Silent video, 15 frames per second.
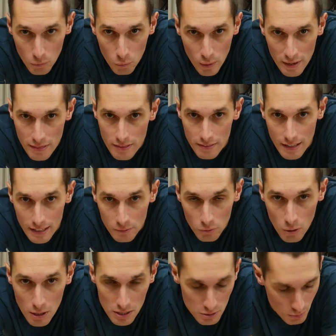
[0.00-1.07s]
the width that it
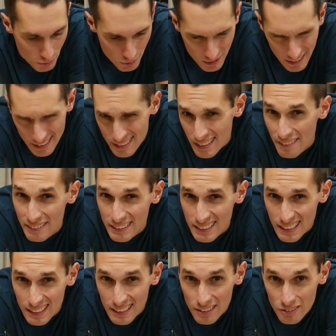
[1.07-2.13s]
was, which was like
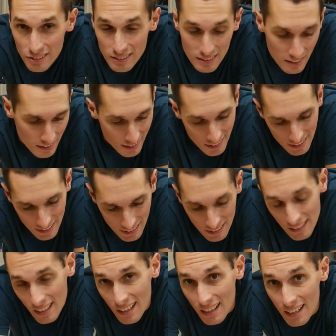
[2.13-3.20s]
17 inches.
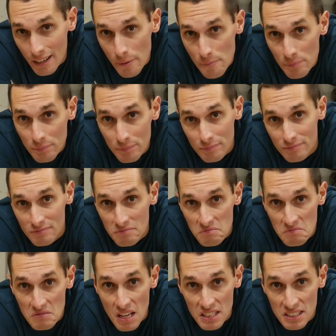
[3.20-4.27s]
Um,
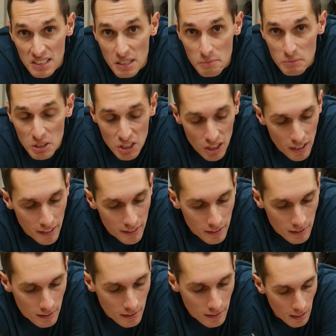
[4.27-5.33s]
that seemed good.
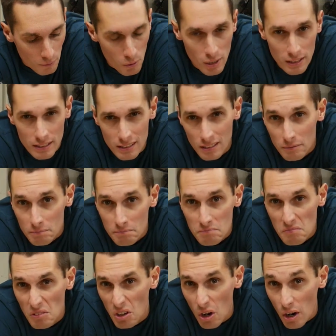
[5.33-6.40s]
I wanted it
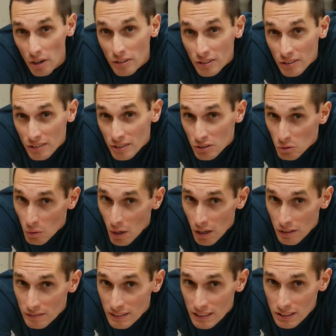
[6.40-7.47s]
larger than
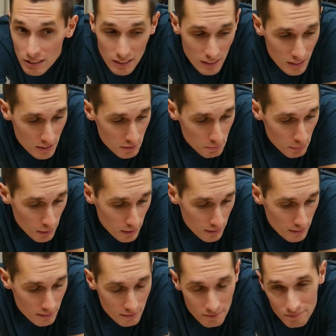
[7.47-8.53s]
12 inches,
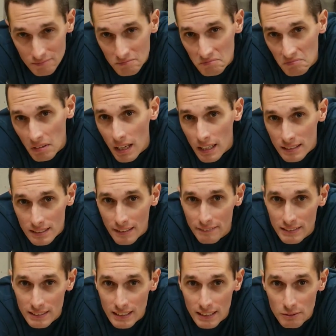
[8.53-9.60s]
but eh,
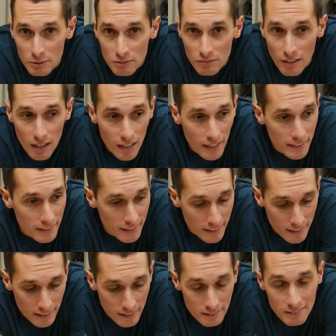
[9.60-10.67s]
17 was fine
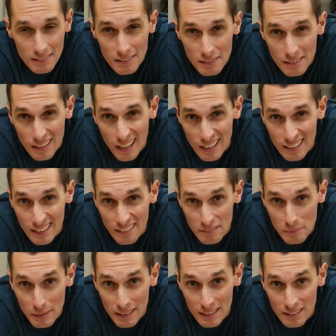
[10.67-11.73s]
and I didn't have to
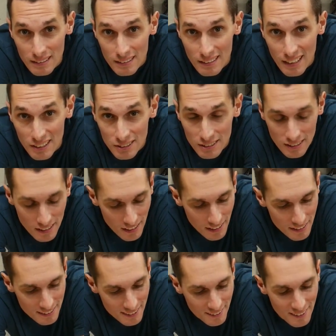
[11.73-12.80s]
make an extra
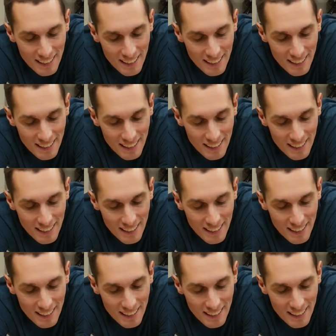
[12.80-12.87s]
cut. So,